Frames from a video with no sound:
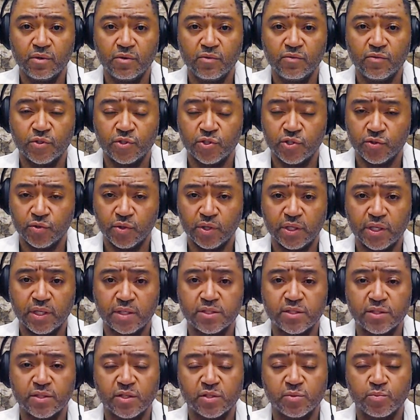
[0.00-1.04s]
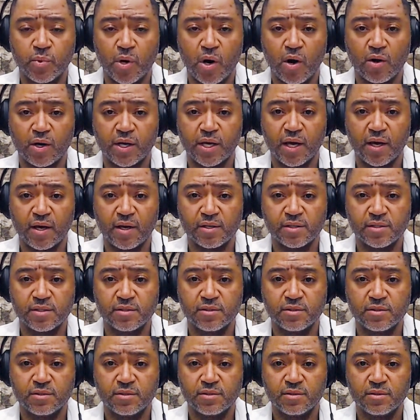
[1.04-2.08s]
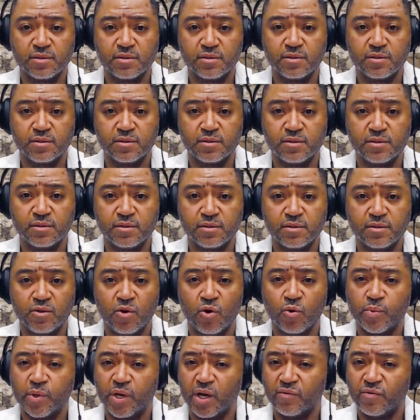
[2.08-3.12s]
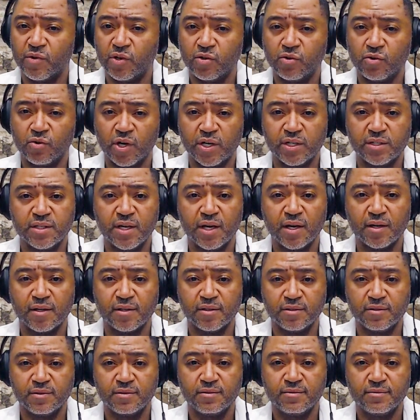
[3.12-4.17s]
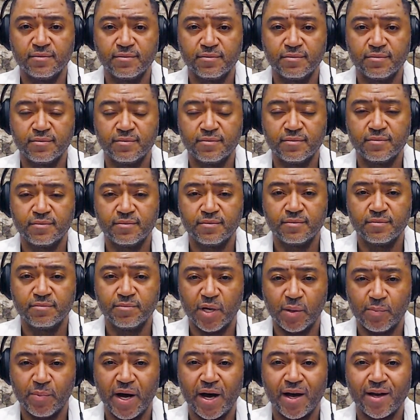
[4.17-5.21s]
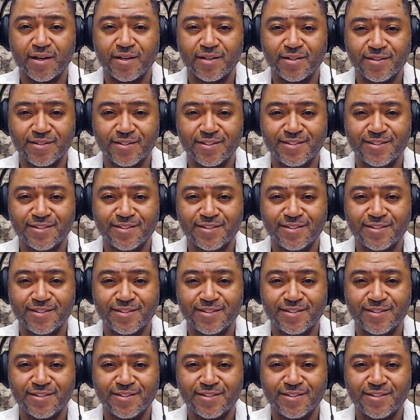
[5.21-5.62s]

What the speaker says: for tuning into this broadcast. Hope you have a great day. Bye-bye.